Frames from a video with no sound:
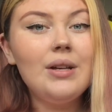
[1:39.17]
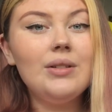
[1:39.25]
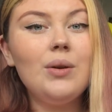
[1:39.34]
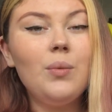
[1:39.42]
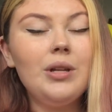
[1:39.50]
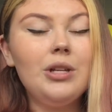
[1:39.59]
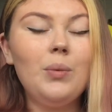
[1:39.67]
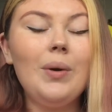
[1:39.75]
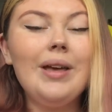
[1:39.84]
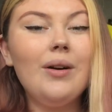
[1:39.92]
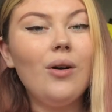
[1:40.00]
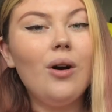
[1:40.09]
So when you
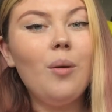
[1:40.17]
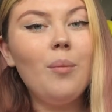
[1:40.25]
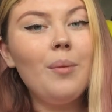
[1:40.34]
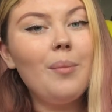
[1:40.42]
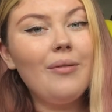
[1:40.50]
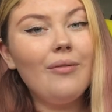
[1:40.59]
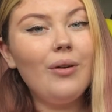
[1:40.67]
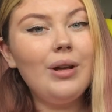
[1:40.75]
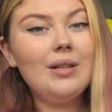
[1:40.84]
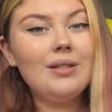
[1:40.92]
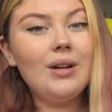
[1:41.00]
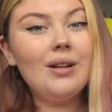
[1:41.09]
wake up, before
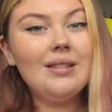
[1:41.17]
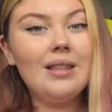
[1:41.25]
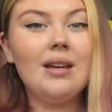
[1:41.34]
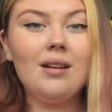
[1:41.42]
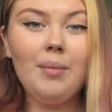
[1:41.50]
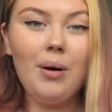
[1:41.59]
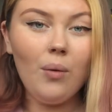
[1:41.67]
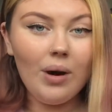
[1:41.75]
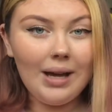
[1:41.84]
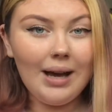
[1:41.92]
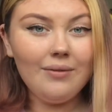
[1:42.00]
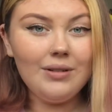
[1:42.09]
you start to think about
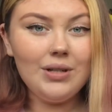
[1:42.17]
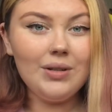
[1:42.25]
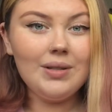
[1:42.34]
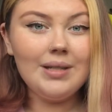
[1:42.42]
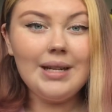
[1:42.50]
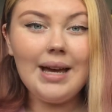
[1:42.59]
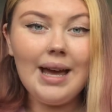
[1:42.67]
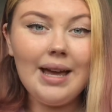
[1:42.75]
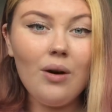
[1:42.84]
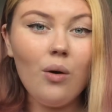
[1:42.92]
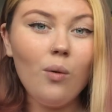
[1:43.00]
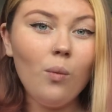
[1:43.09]
what you have to do
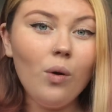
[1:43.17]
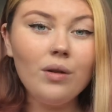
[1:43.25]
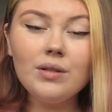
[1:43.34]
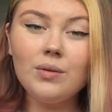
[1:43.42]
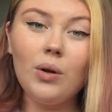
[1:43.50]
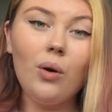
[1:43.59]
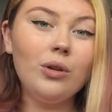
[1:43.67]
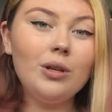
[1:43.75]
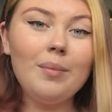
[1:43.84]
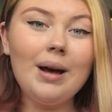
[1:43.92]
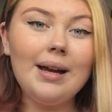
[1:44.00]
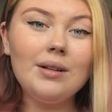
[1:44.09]
today or what's on
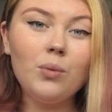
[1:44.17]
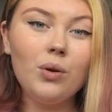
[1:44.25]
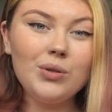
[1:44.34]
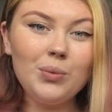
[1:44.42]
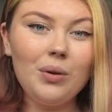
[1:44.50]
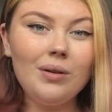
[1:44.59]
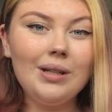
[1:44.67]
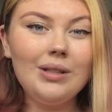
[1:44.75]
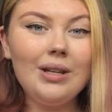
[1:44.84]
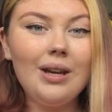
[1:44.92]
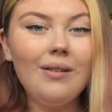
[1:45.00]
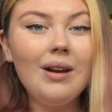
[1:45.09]
your mind, what's
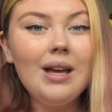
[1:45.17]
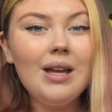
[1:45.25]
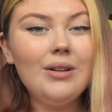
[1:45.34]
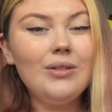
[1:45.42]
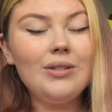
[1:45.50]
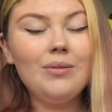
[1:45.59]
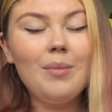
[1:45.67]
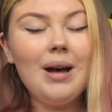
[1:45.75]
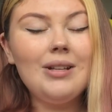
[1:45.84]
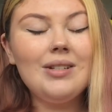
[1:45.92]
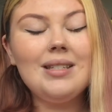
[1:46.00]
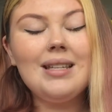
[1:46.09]
worrying you, just
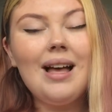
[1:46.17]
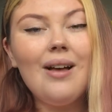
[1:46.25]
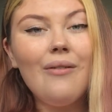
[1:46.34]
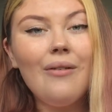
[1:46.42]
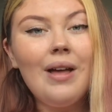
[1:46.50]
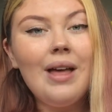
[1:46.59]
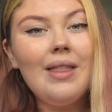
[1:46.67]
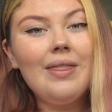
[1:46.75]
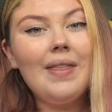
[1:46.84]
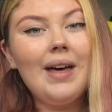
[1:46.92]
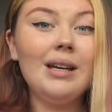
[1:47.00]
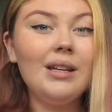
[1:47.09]
remind yourself
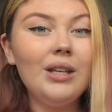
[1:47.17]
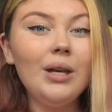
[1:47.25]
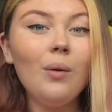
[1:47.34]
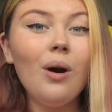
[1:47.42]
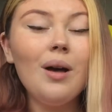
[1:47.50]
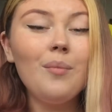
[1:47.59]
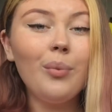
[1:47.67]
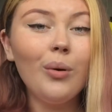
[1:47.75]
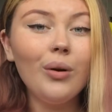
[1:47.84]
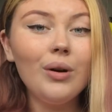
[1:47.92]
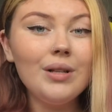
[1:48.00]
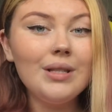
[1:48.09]
that you are
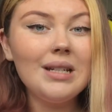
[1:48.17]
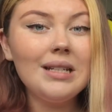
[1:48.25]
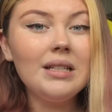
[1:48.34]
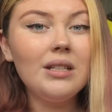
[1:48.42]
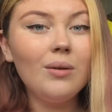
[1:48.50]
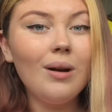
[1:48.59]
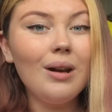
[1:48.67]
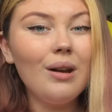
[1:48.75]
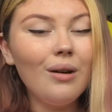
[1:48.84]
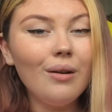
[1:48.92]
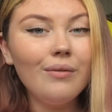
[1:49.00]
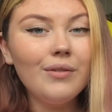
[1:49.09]
important, you are
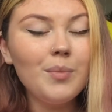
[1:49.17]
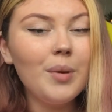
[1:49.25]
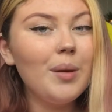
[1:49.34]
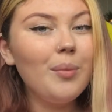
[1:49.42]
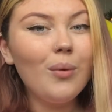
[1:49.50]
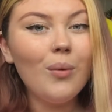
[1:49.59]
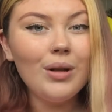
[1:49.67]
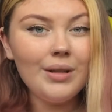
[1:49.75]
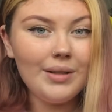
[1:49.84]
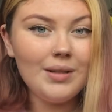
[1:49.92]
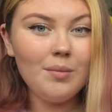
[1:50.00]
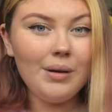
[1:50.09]
loved, people want
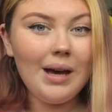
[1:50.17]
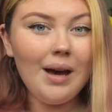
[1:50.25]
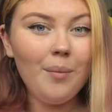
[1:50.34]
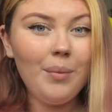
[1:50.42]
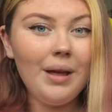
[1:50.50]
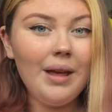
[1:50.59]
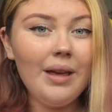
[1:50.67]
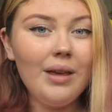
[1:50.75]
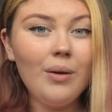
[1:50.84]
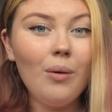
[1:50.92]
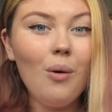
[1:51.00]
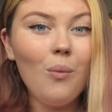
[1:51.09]
you to be happy,
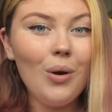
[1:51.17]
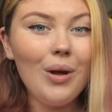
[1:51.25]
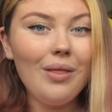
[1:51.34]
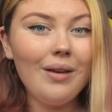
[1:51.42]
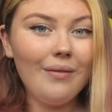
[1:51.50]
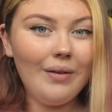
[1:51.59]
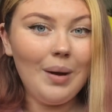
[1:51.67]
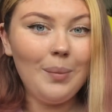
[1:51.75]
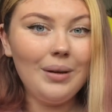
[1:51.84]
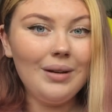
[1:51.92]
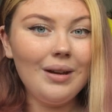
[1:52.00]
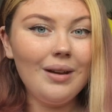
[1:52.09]
you are worthy of
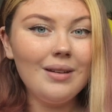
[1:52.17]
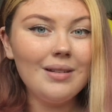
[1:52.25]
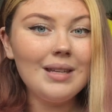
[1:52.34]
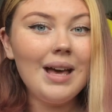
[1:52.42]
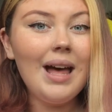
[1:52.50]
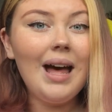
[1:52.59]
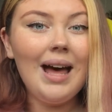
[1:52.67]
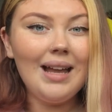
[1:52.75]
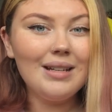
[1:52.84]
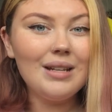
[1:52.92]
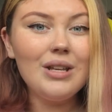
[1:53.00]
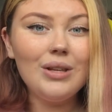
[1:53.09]
happiness,
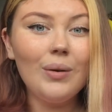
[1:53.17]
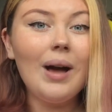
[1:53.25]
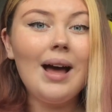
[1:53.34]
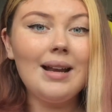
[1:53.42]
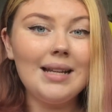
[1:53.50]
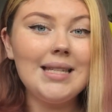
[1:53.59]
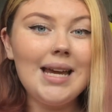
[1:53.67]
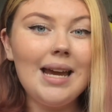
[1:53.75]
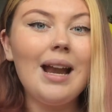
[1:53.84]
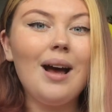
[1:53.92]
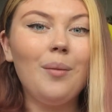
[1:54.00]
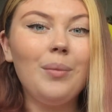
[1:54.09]
and you can
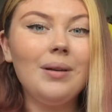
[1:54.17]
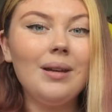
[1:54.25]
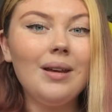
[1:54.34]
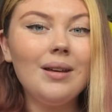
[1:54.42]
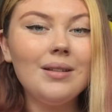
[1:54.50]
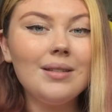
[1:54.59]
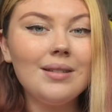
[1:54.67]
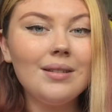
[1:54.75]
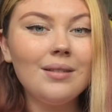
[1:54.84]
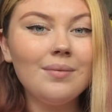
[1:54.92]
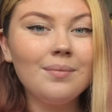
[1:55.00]
attain happiness.